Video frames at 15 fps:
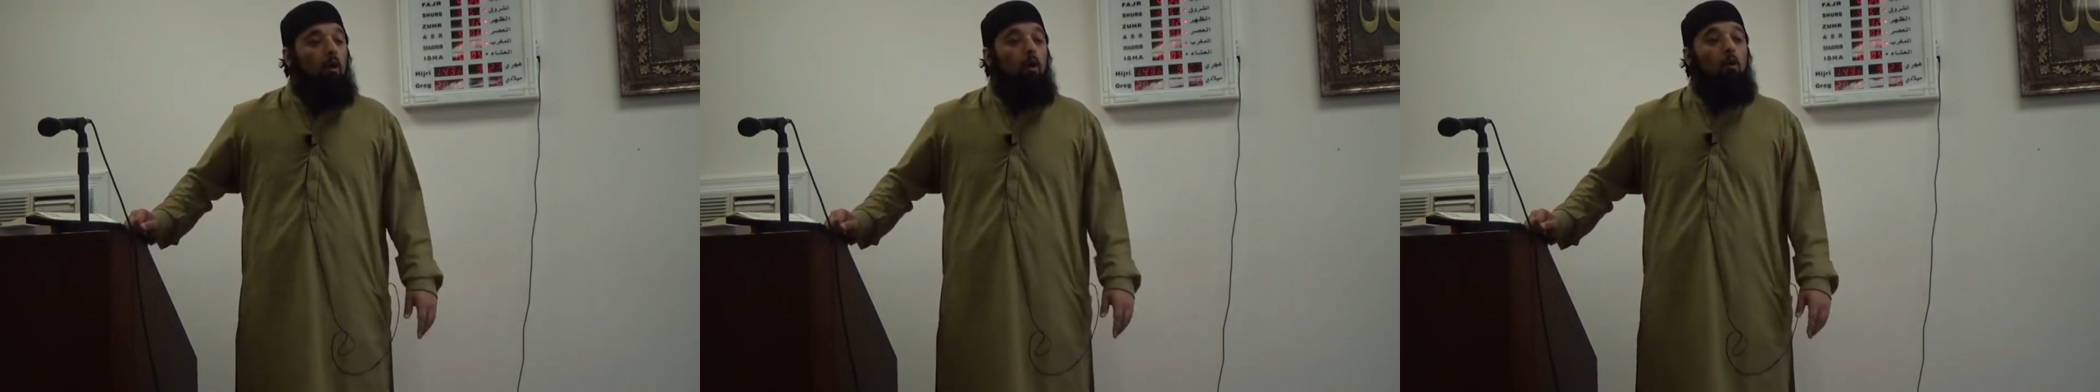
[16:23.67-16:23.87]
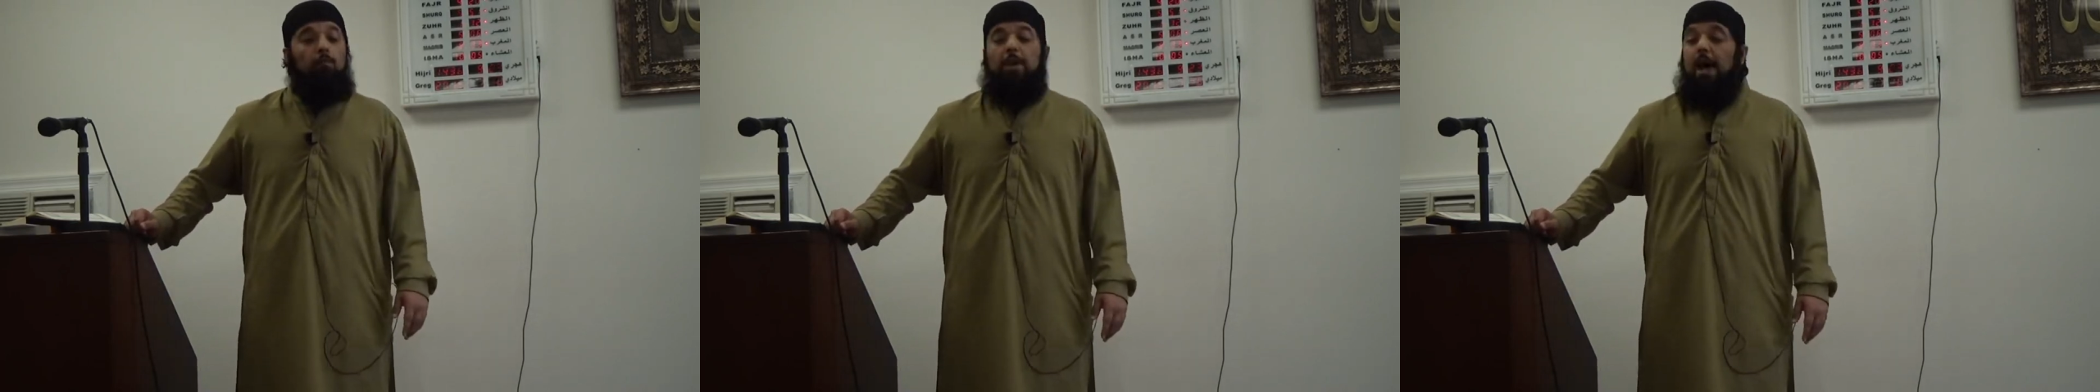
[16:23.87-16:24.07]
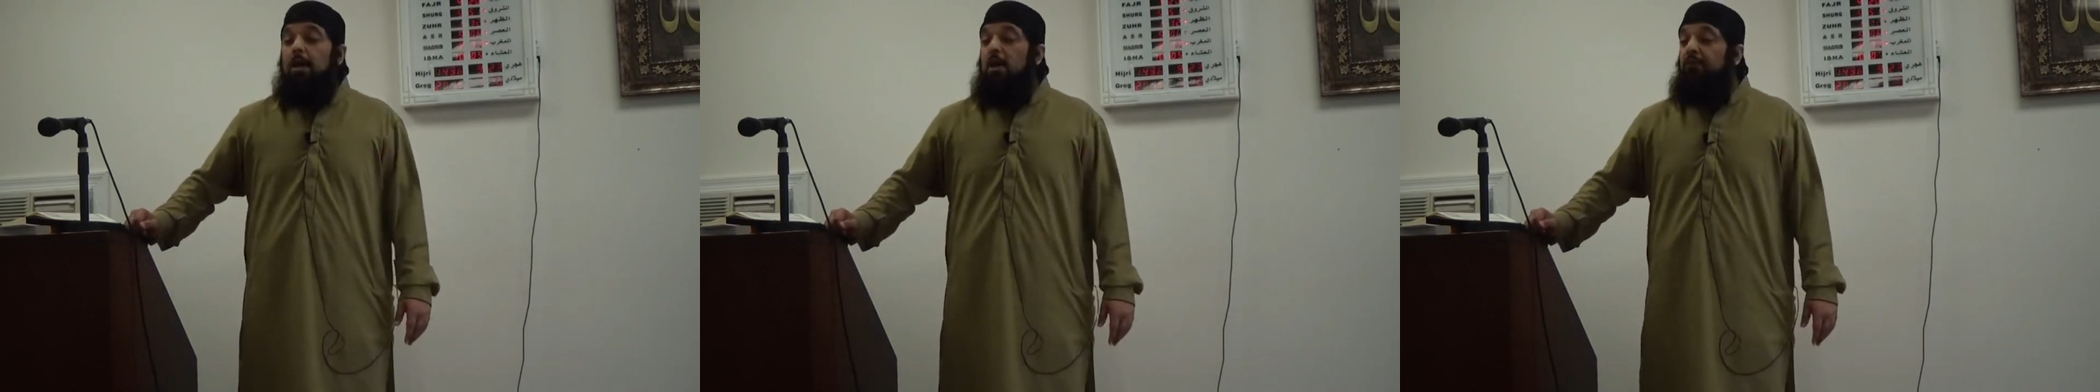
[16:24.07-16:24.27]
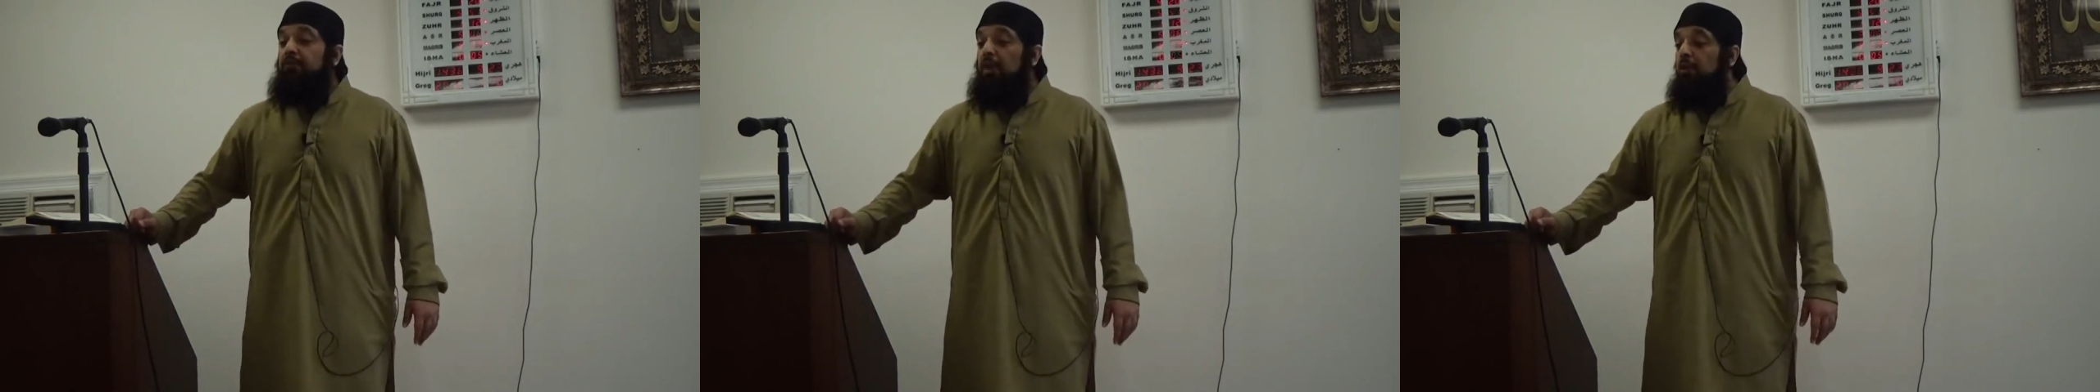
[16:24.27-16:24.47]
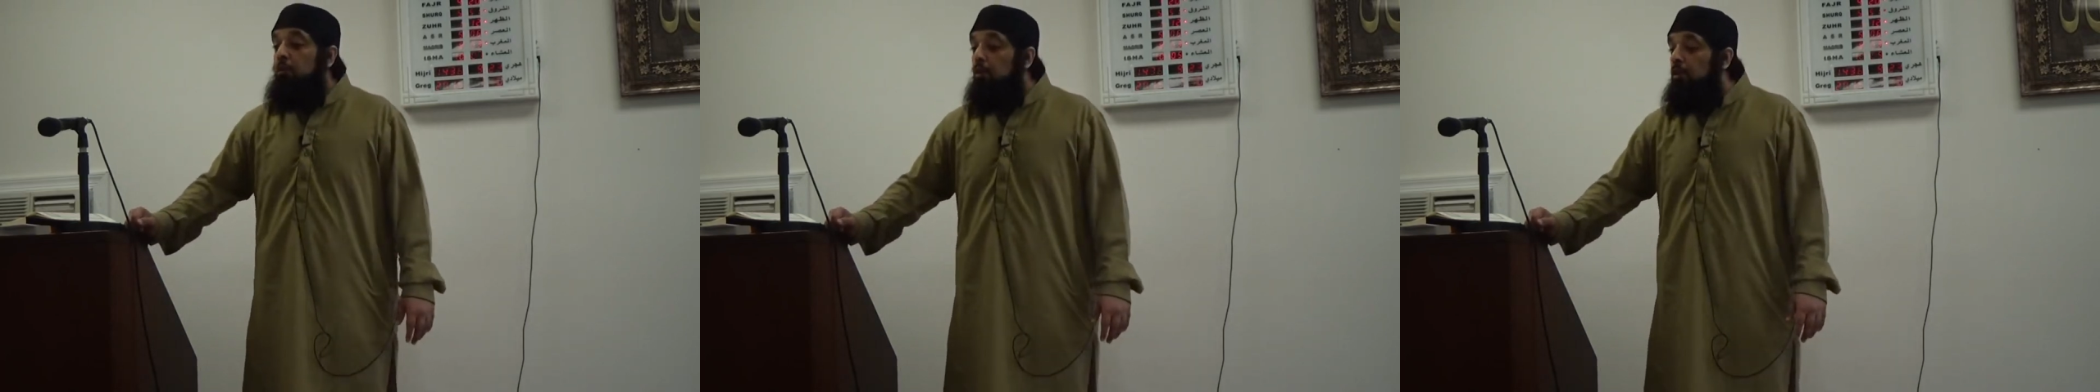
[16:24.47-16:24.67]
whom la
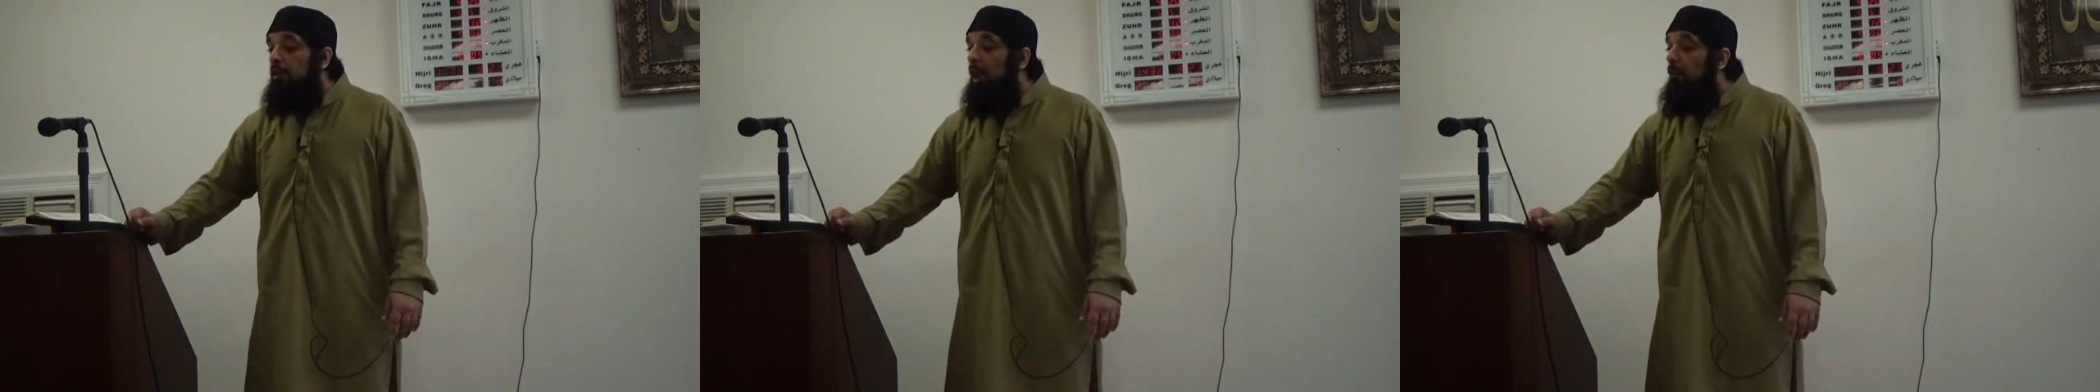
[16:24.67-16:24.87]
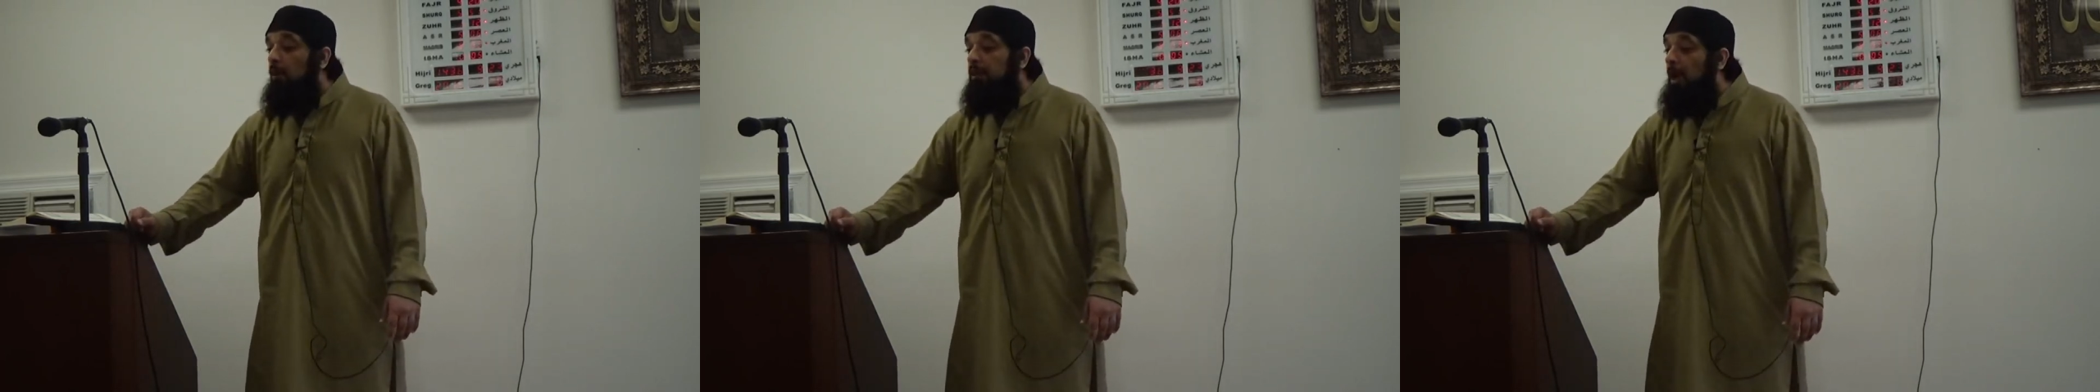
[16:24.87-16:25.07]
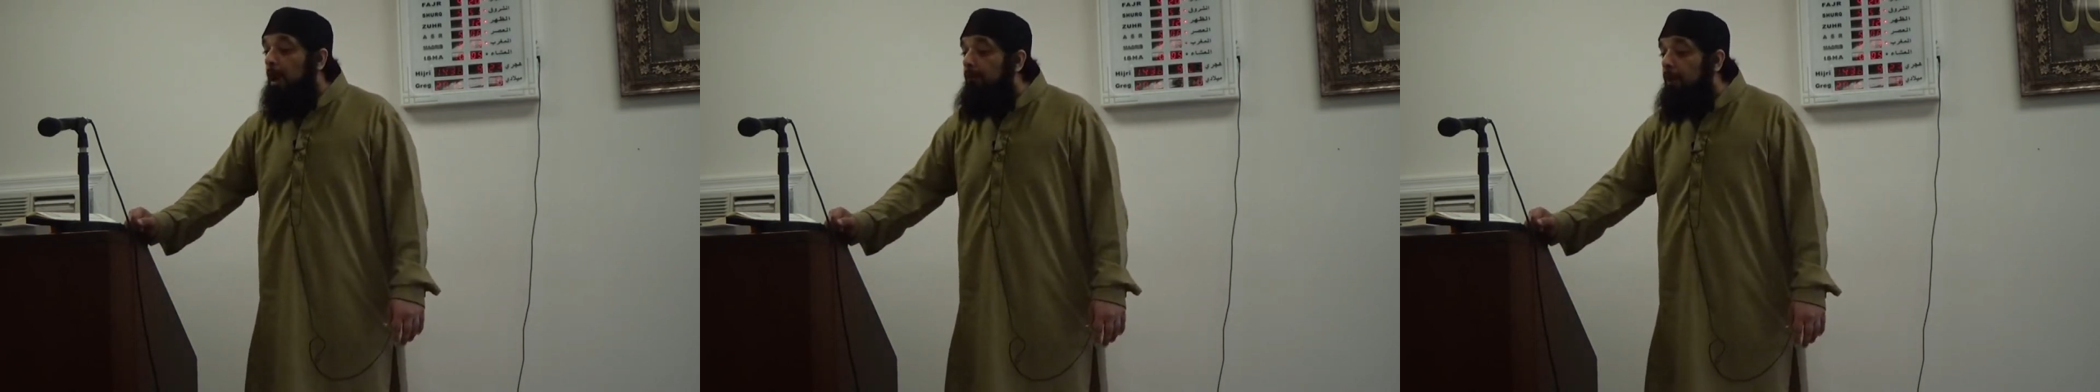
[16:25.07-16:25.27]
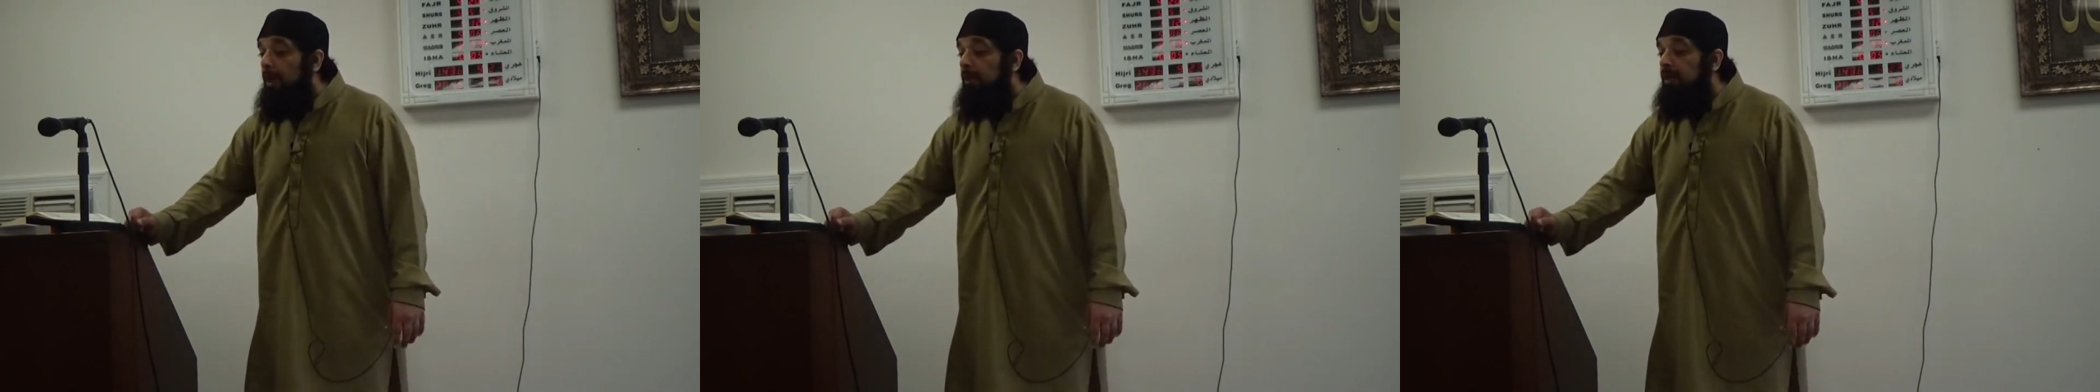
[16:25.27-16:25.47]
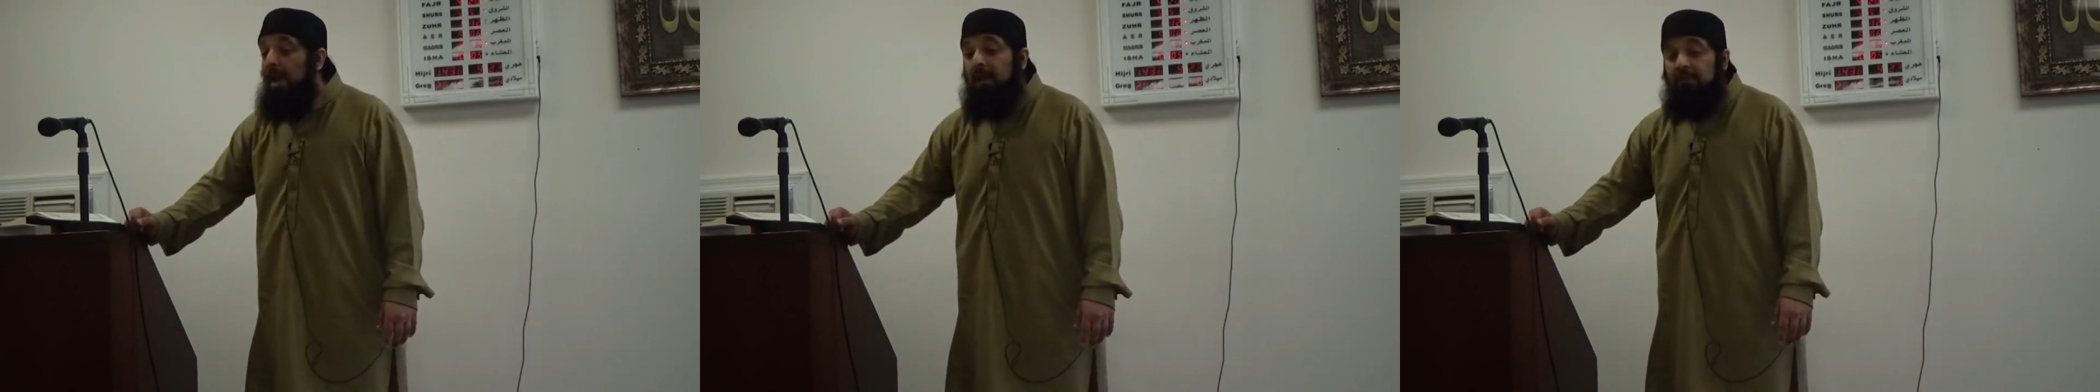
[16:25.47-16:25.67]
they will not
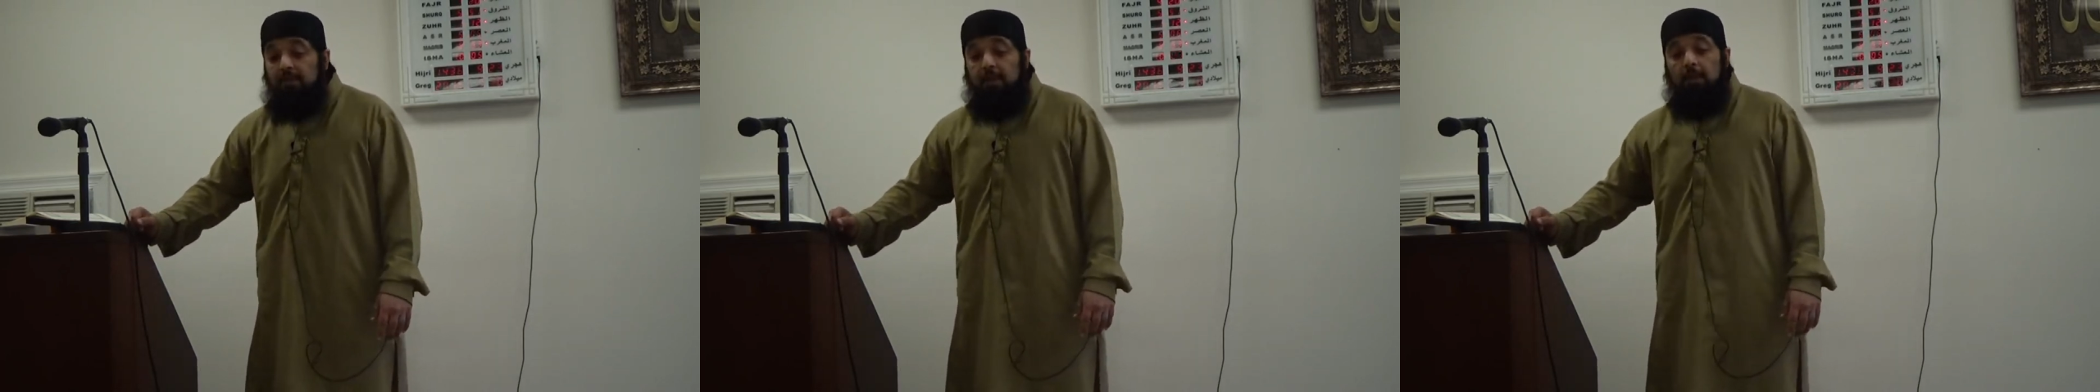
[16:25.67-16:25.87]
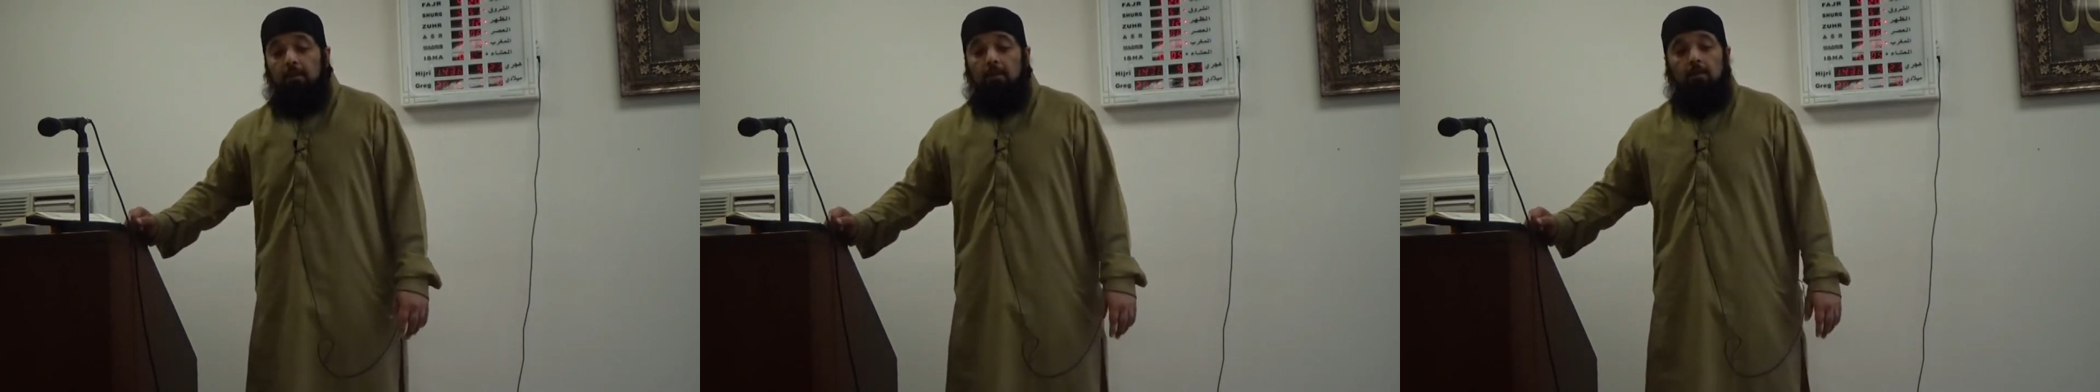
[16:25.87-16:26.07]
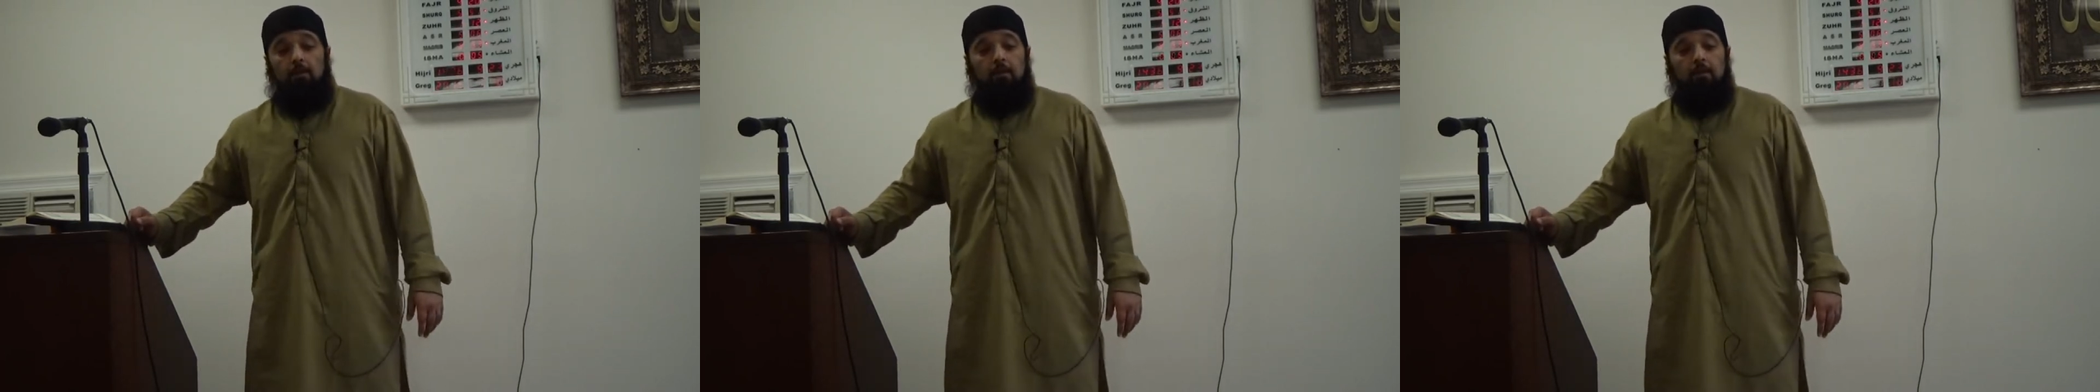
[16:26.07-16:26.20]
be tested.